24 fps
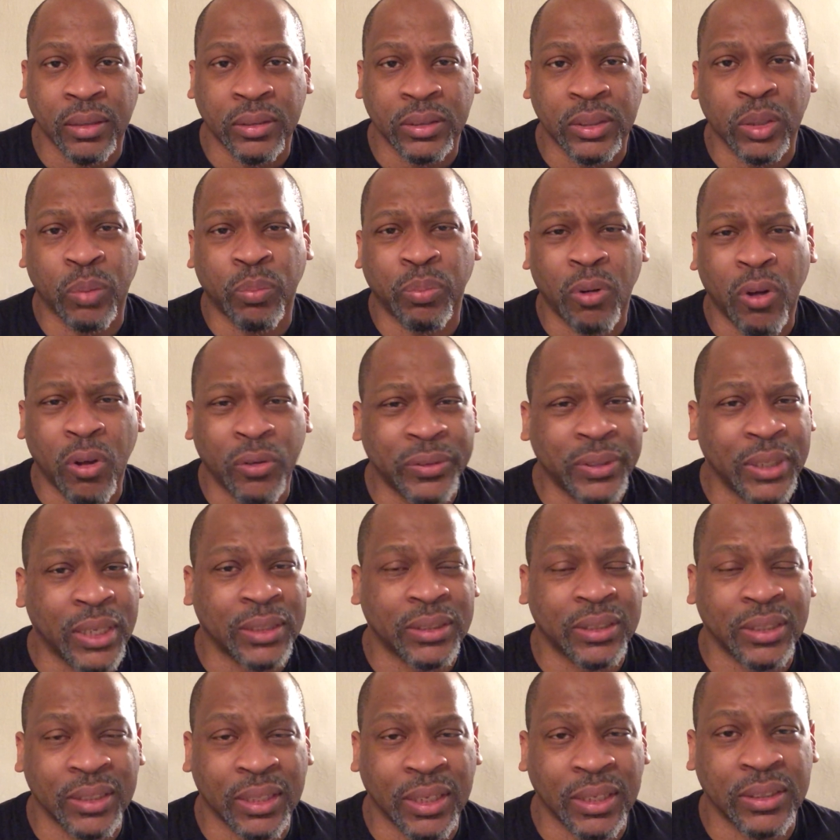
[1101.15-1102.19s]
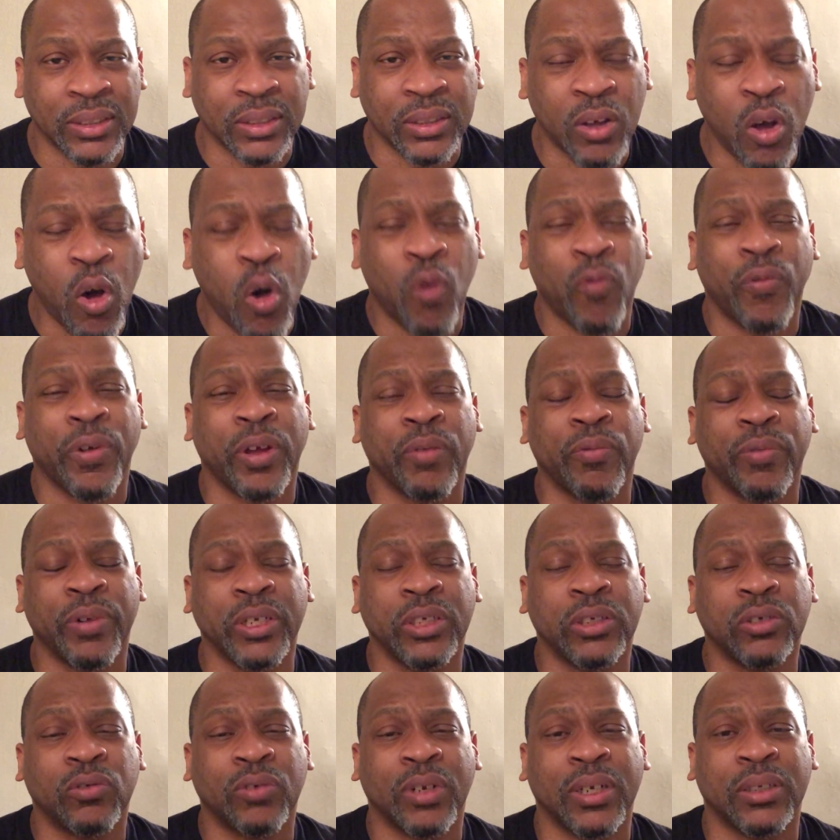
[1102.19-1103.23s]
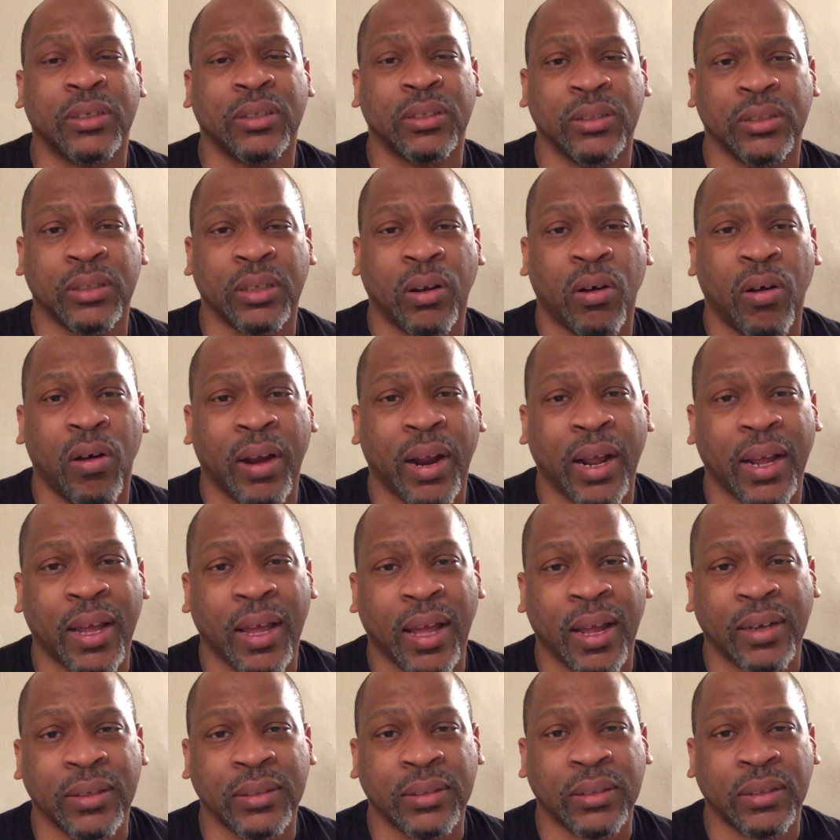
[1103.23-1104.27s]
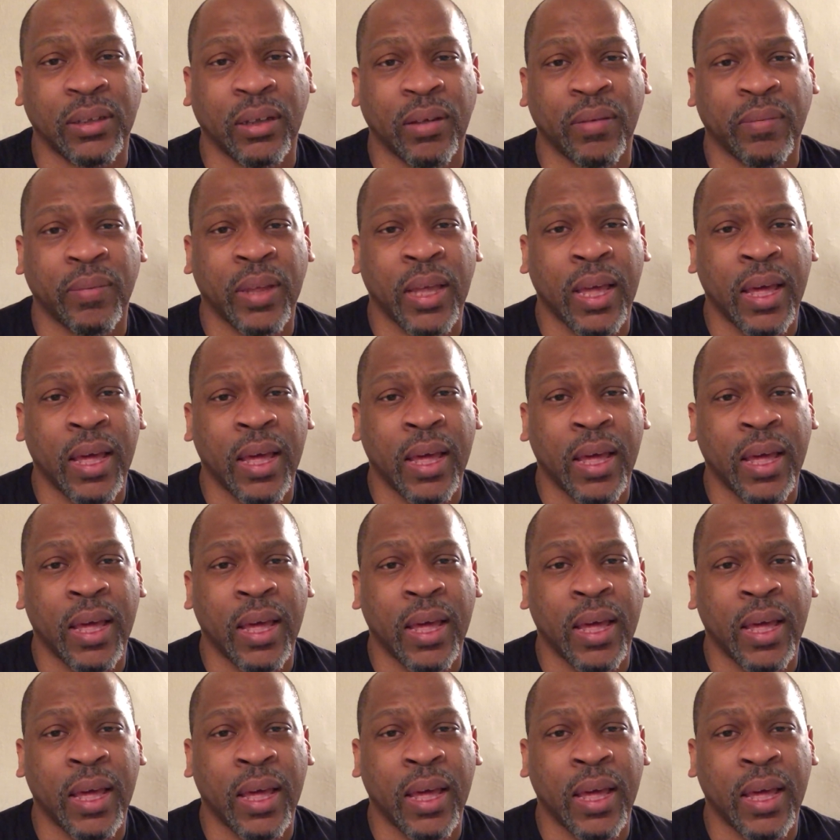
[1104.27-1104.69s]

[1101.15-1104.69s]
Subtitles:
to protest against COVID restrictions and all that kind of stuff.